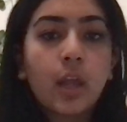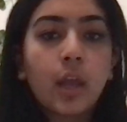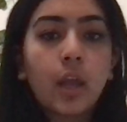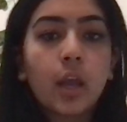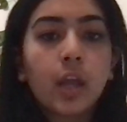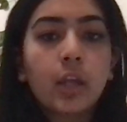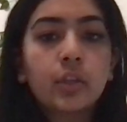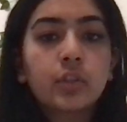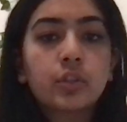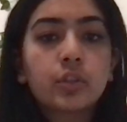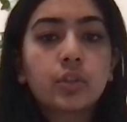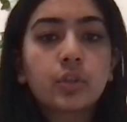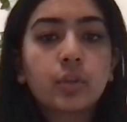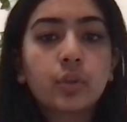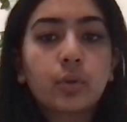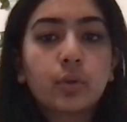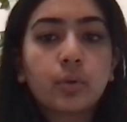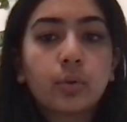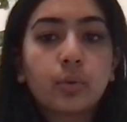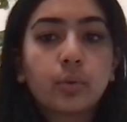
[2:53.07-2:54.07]
And
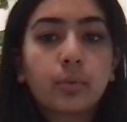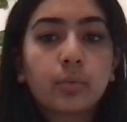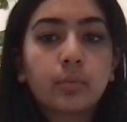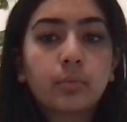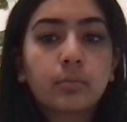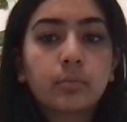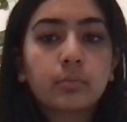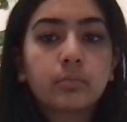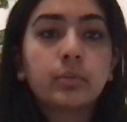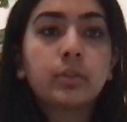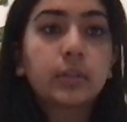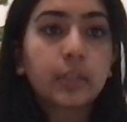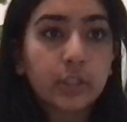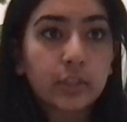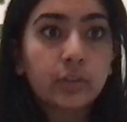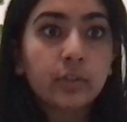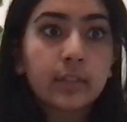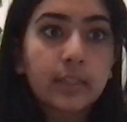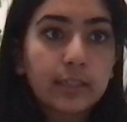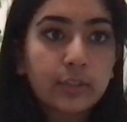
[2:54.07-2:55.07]
so you get
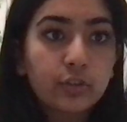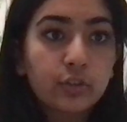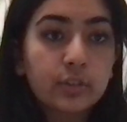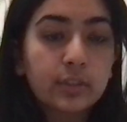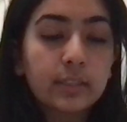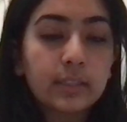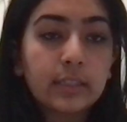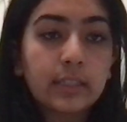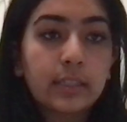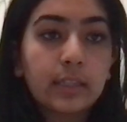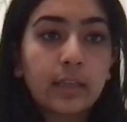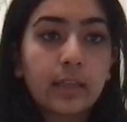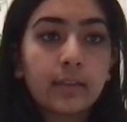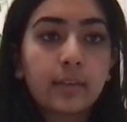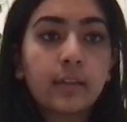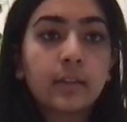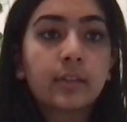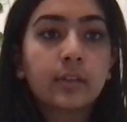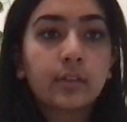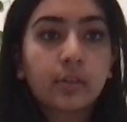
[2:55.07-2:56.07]
your electricity, and
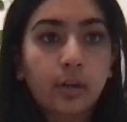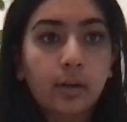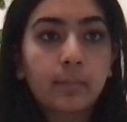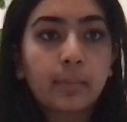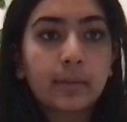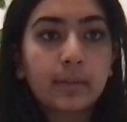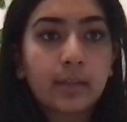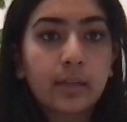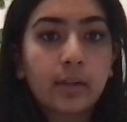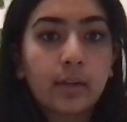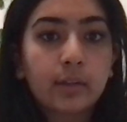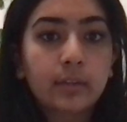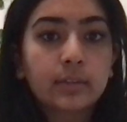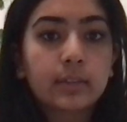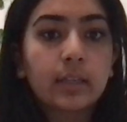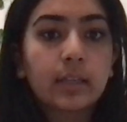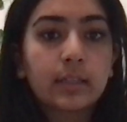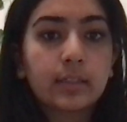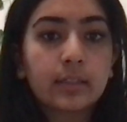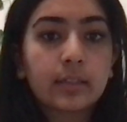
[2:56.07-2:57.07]
then carbon
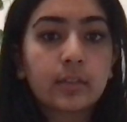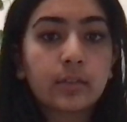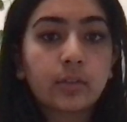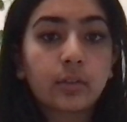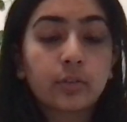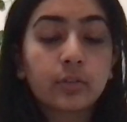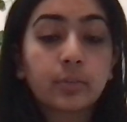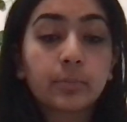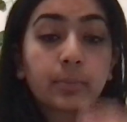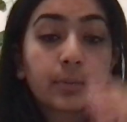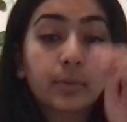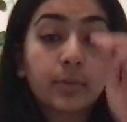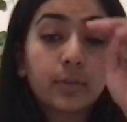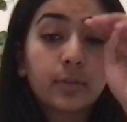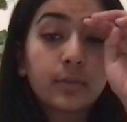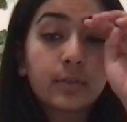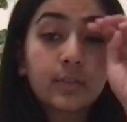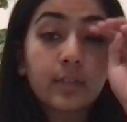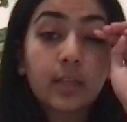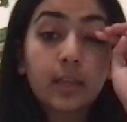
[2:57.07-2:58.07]
dioxide is also
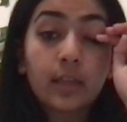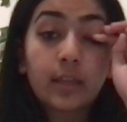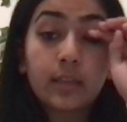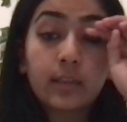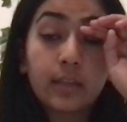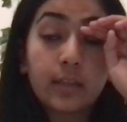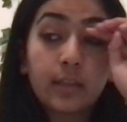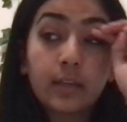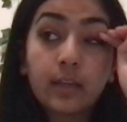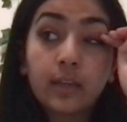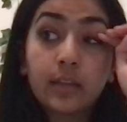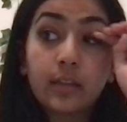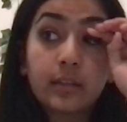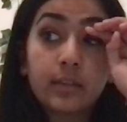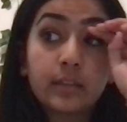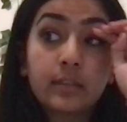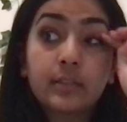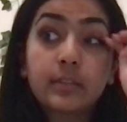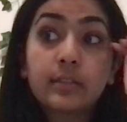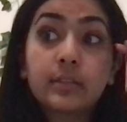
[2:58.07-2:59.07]
produced. And then
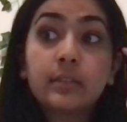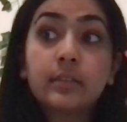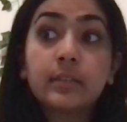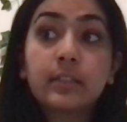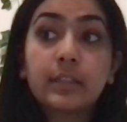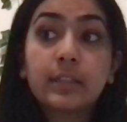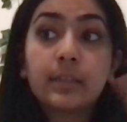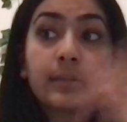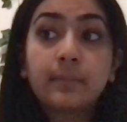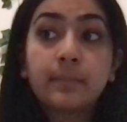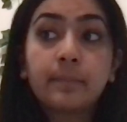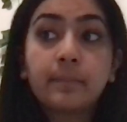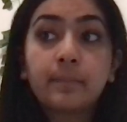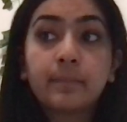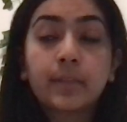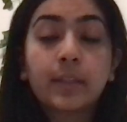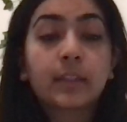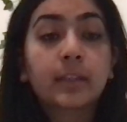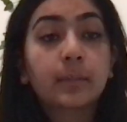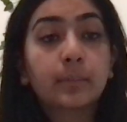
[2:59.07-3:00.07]
the steam,
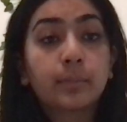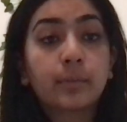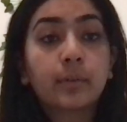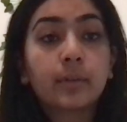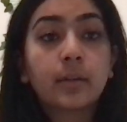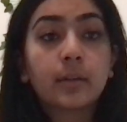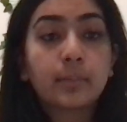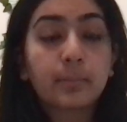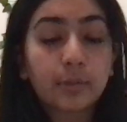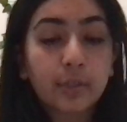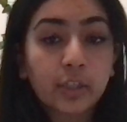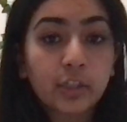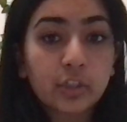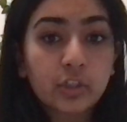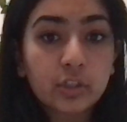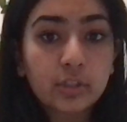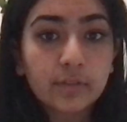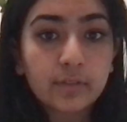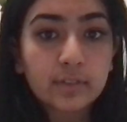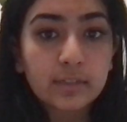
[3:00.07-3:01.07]
like the
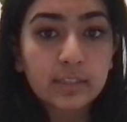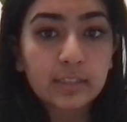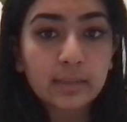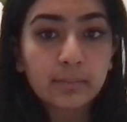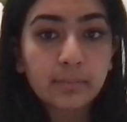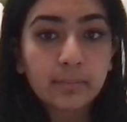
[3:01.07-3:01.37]
production of steam